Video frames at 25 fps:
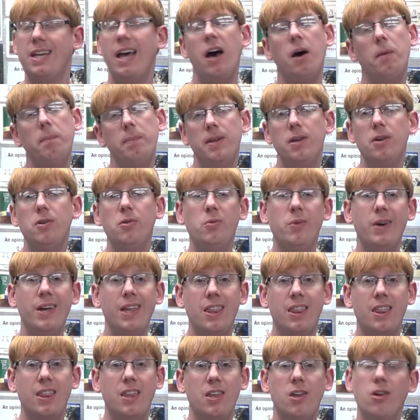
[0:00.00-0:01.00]
to help you
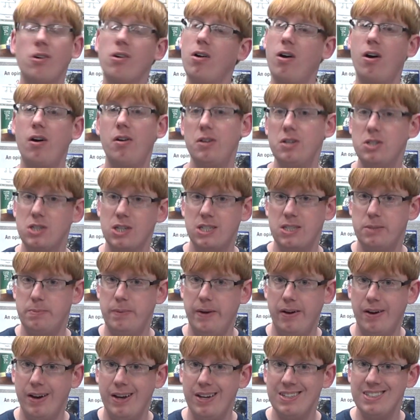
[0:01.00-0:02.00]
with your college
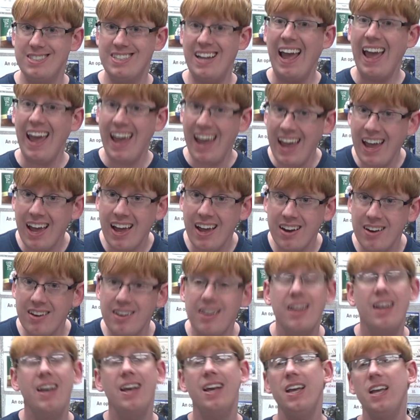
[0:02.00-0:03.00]
experience, and
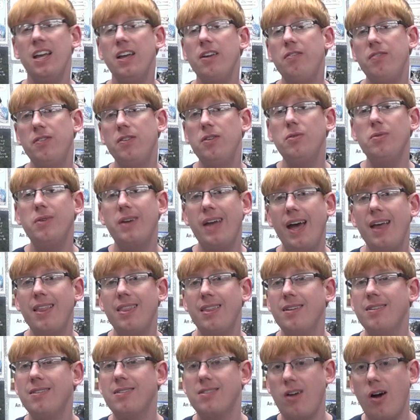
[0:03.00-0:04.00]
if you get
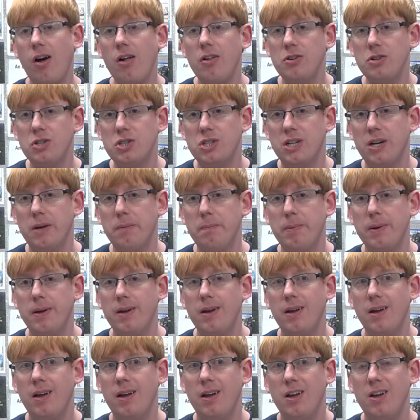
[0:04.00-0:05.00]
this scholarship,
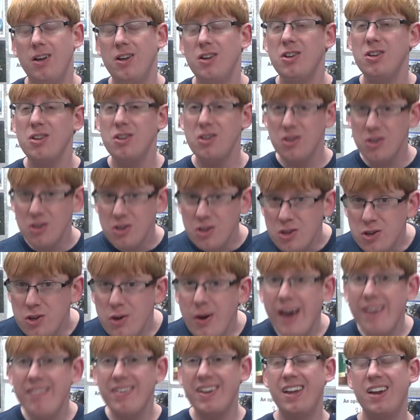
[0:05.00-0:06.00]
you
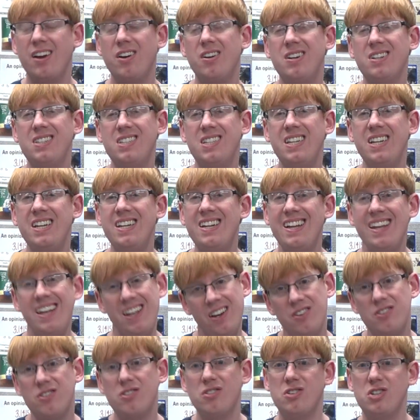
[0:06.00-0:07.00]
have a guaranteed
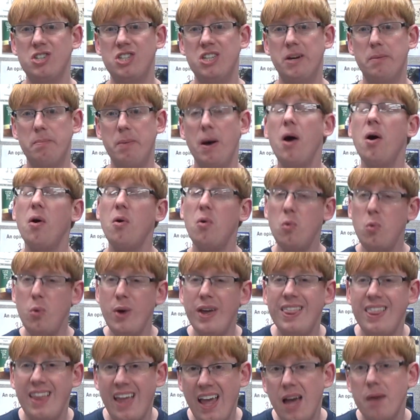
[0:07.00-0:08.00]
internship
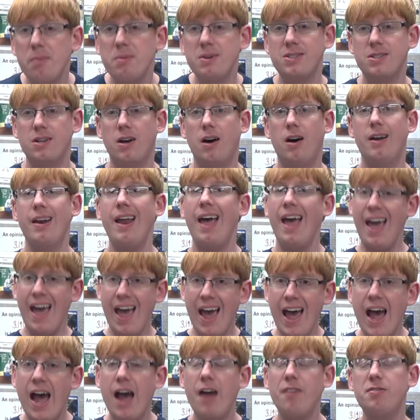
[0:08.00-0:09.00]
with Amazon
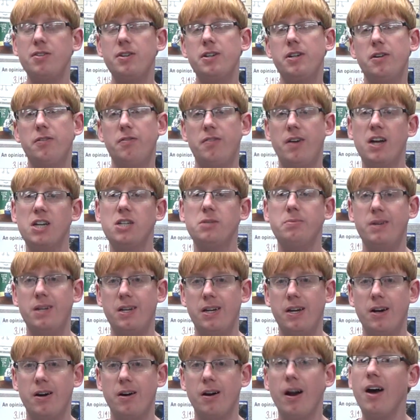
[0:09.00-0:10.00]
after your freshman
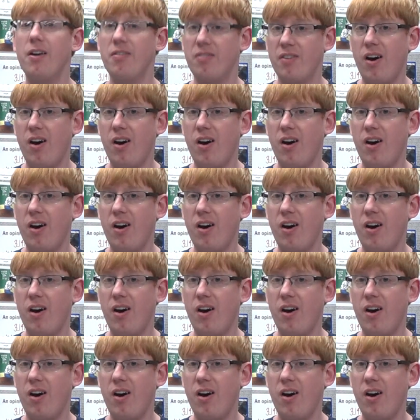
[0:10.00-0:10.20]
year of